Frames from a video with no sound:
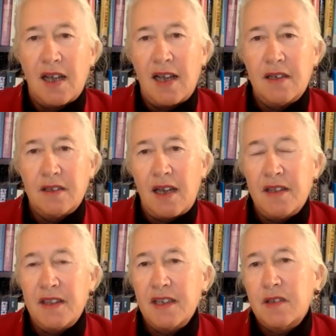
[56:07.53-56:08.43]
I, I
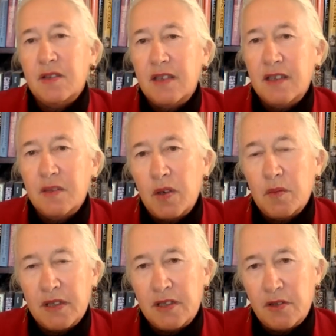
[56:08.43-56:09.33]
think that when
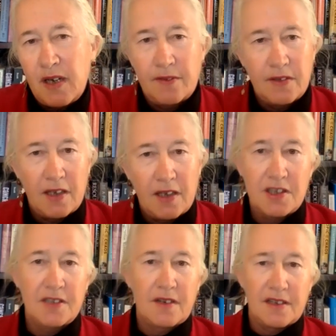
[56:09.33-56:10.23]
we do have an
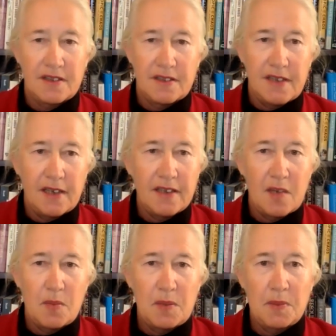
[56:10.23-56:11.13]
energy crisis, that'll
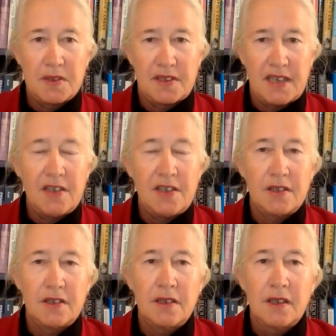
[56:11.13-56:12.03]
get people's
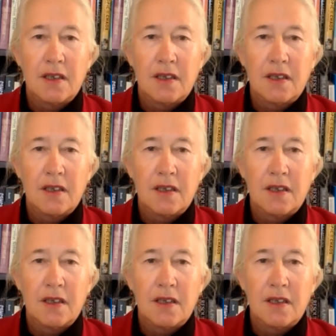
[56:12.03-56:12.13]
attention,